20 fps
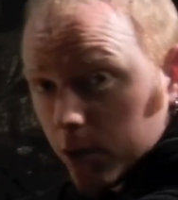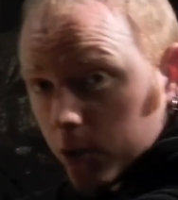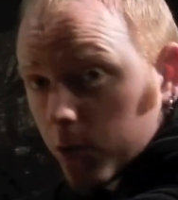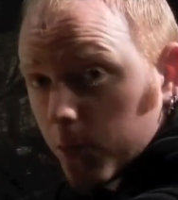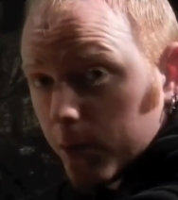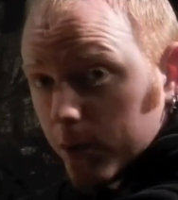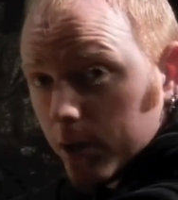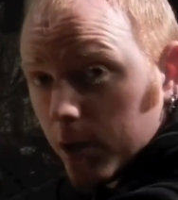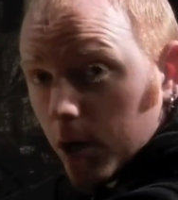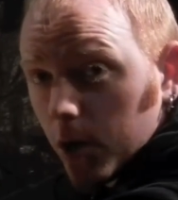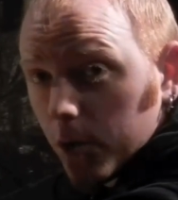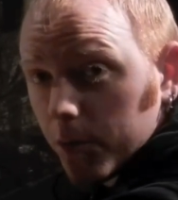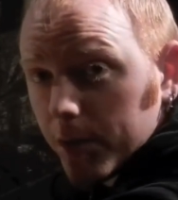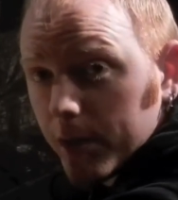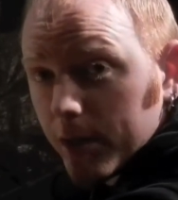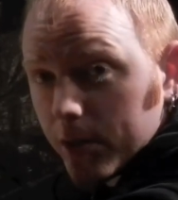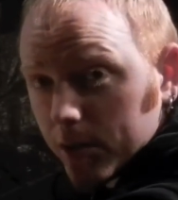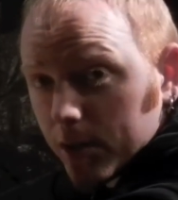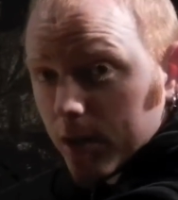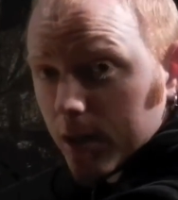so we know that
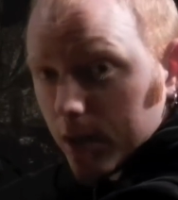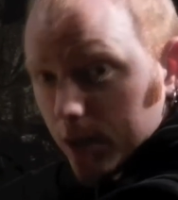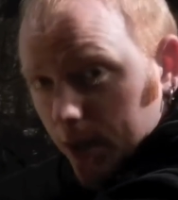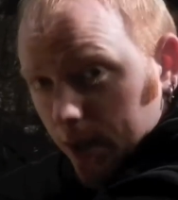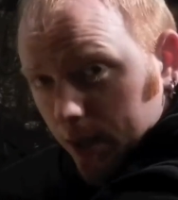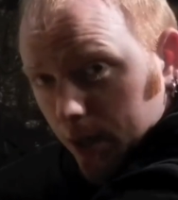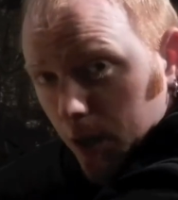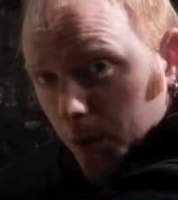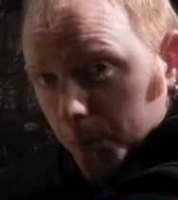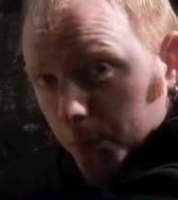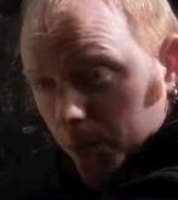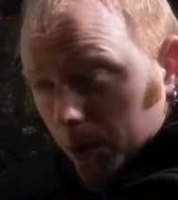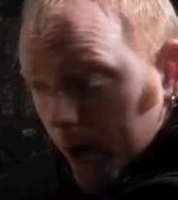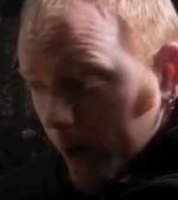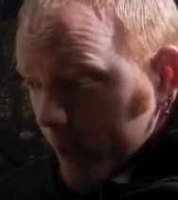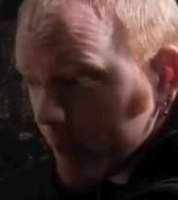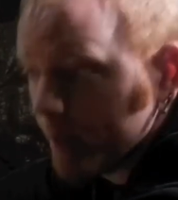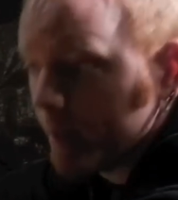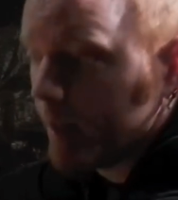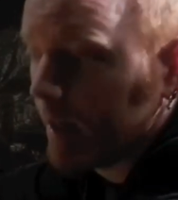it's going to line up
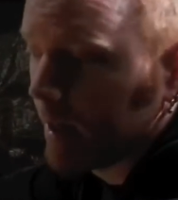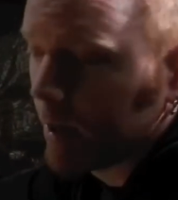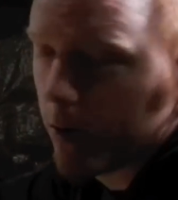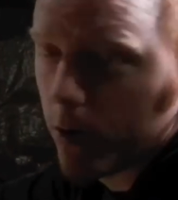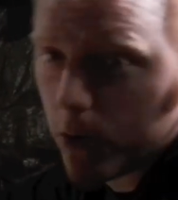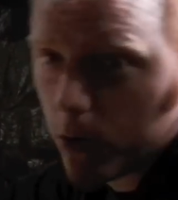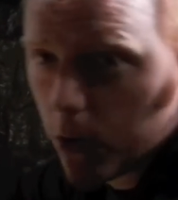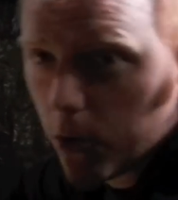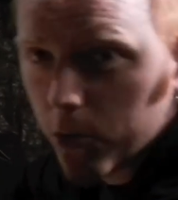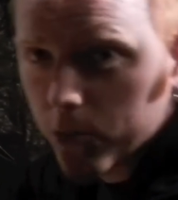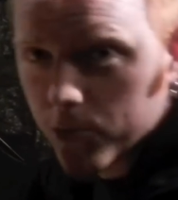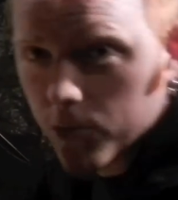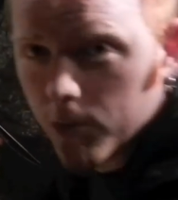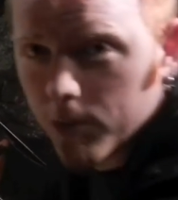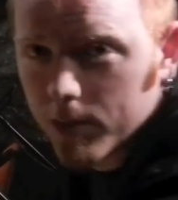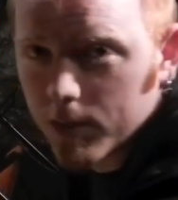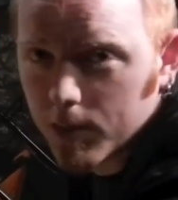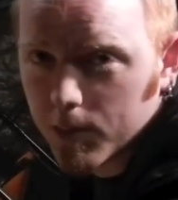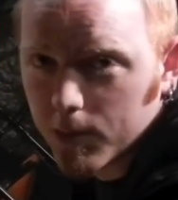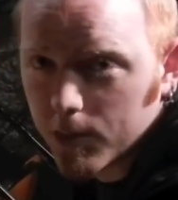right and our holes
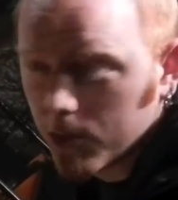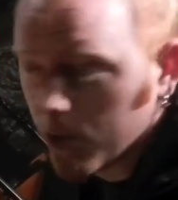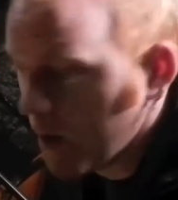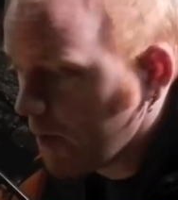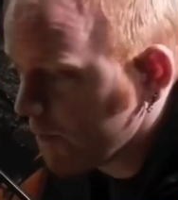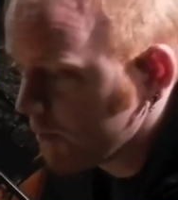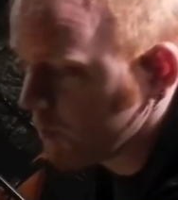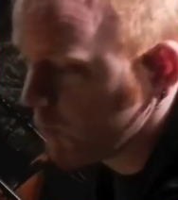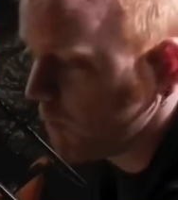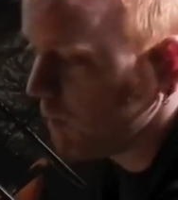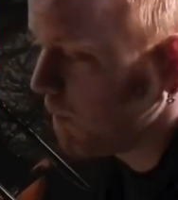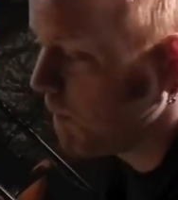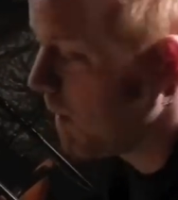aren't going to get off. So we